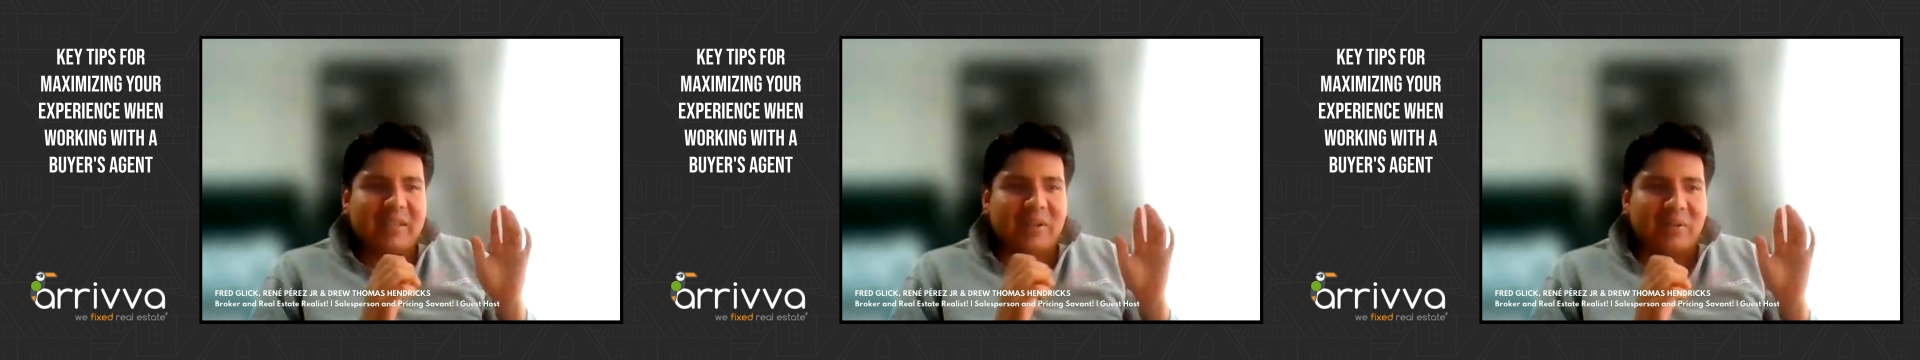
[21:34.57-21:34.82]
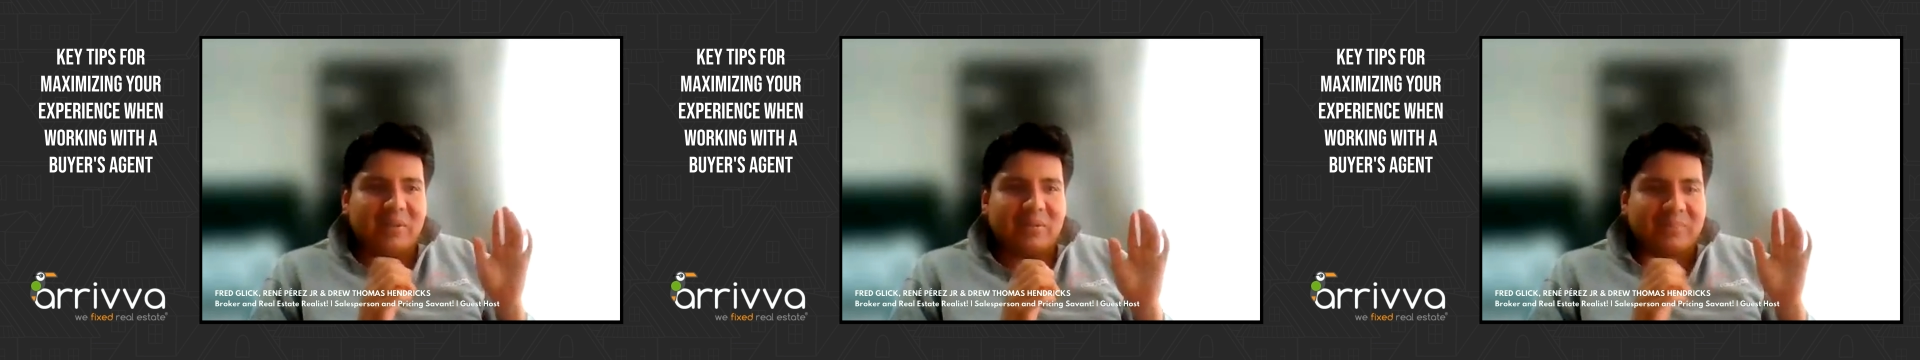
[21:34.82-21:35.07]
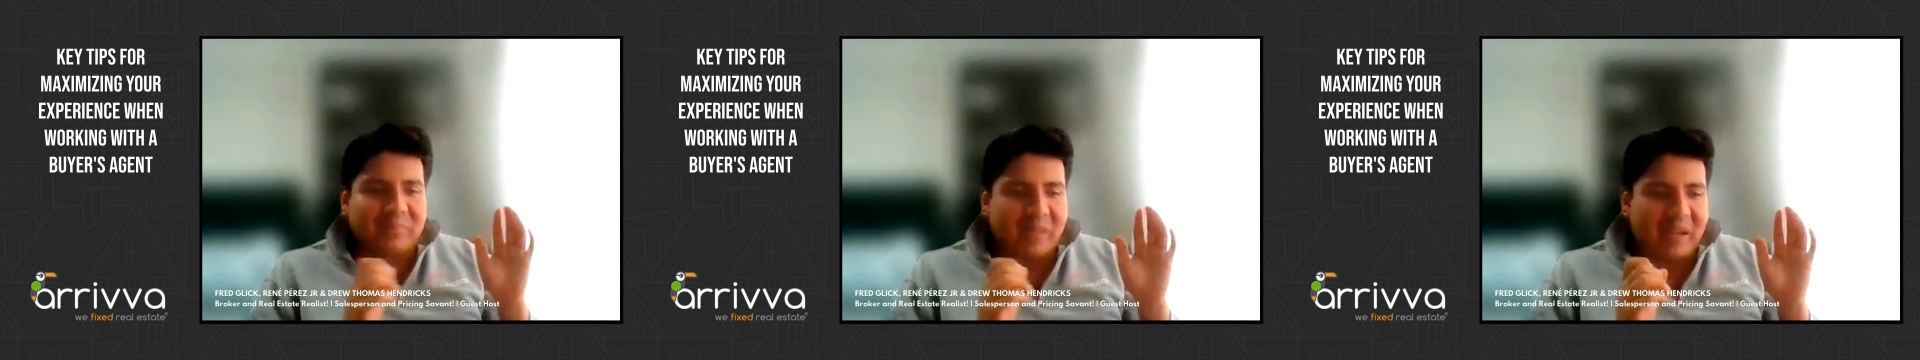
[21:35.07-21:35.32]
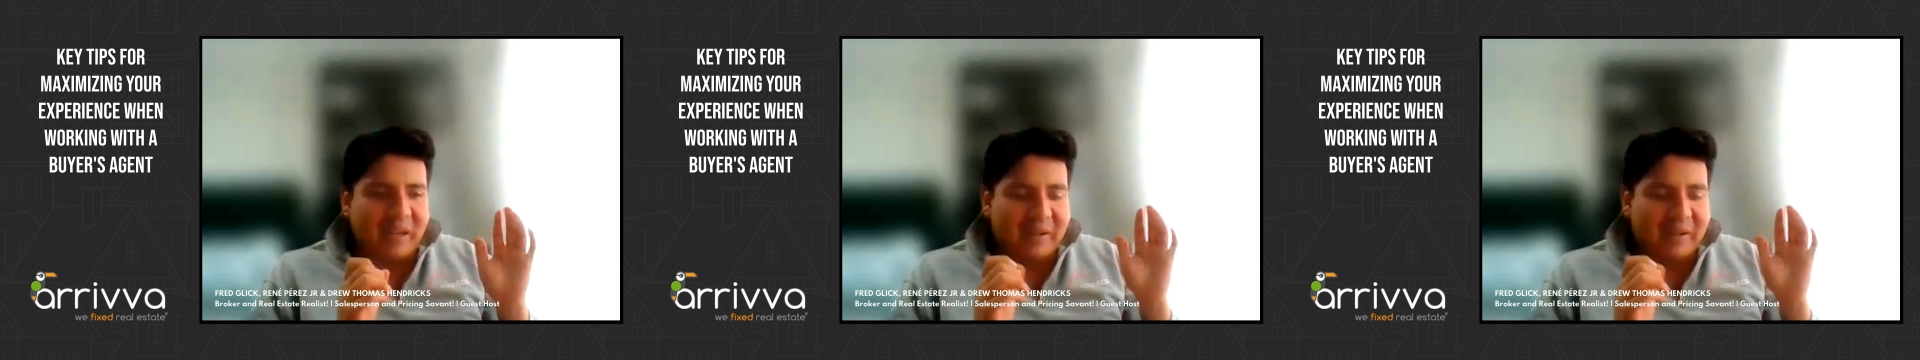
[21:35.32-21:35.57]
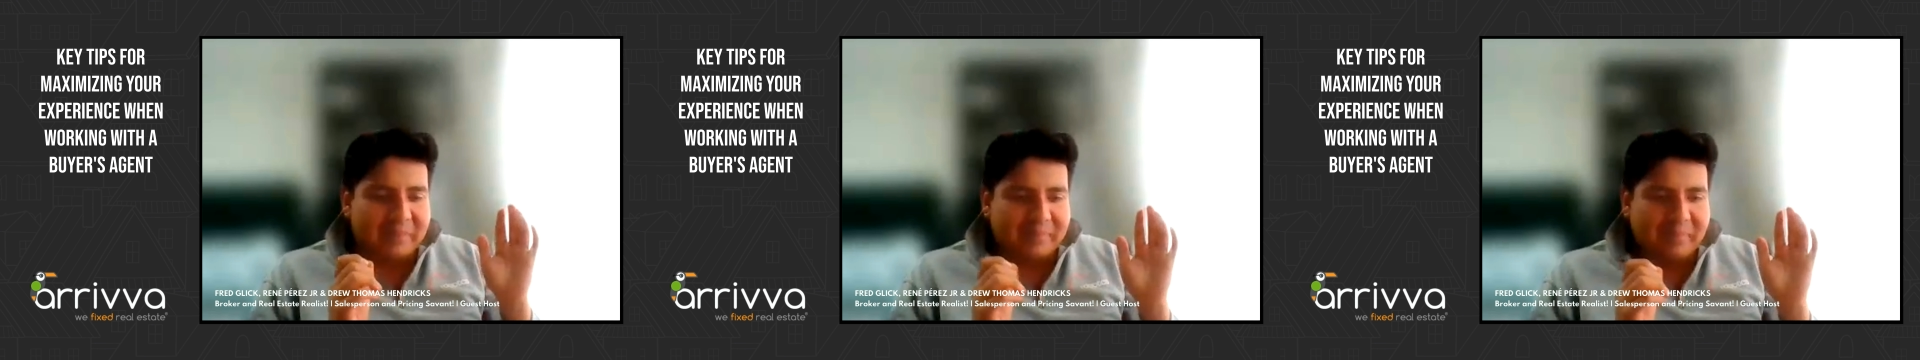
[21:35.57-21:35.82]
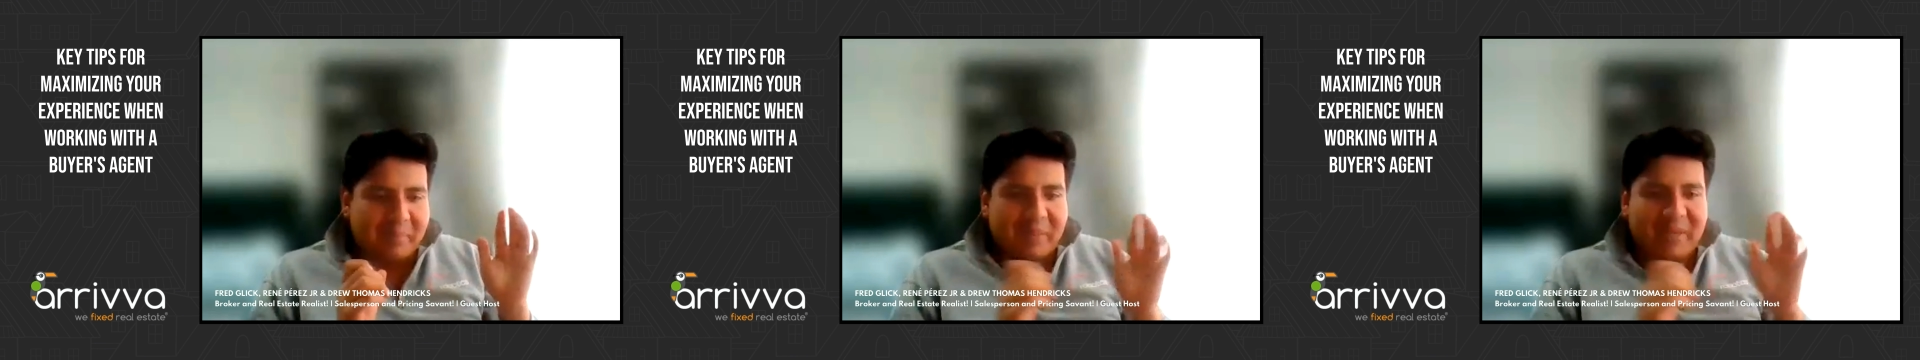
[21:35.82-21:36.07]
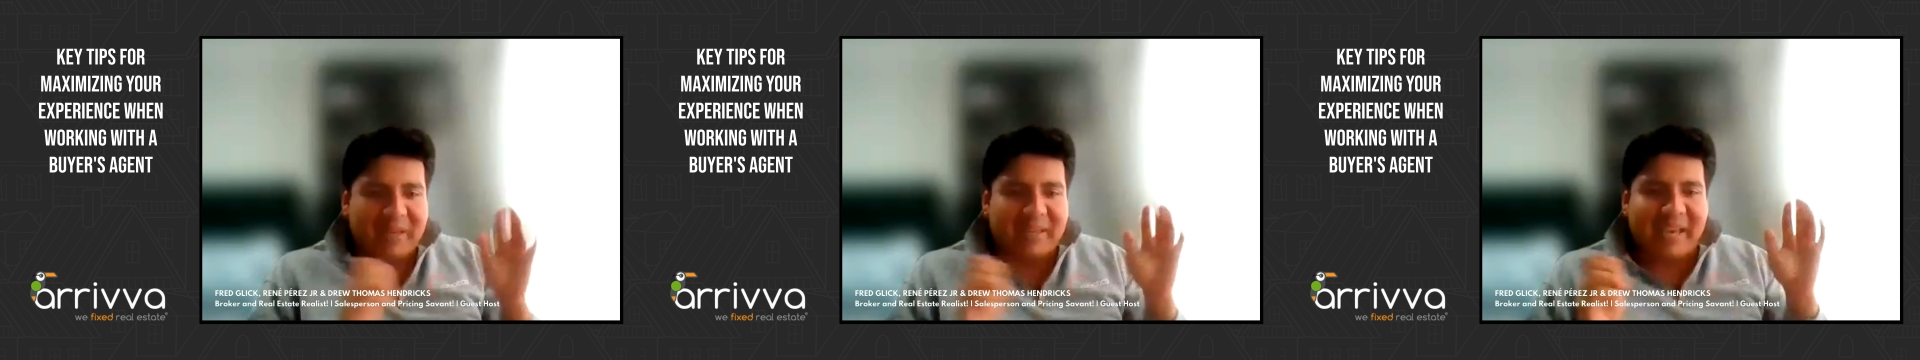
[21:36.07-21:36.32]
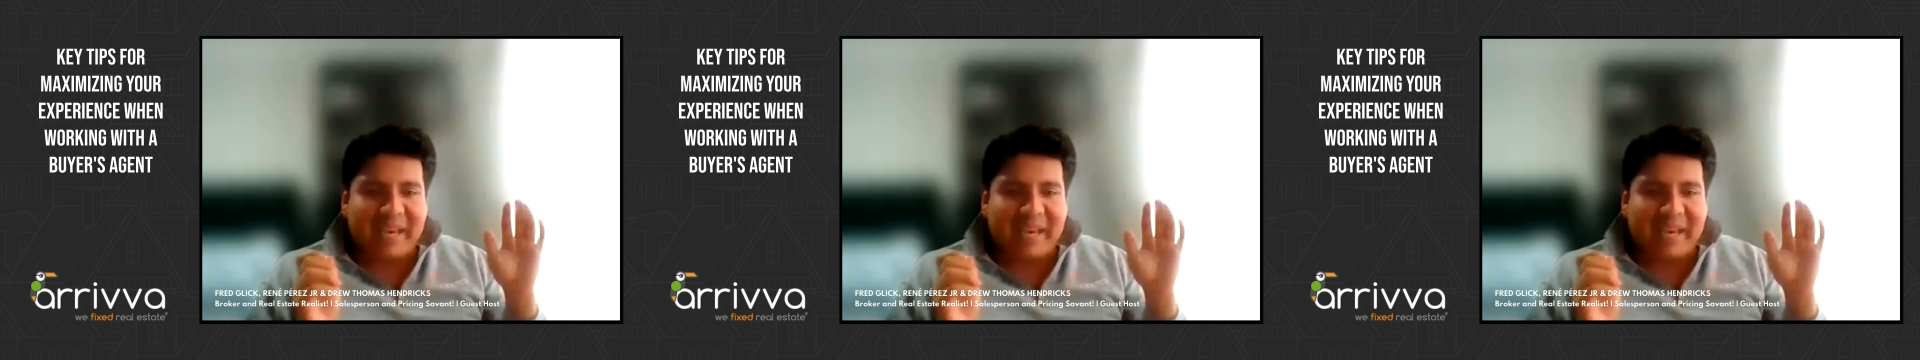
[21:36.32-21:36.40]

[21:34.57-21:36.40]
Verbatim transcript: you know, uh, be a, be a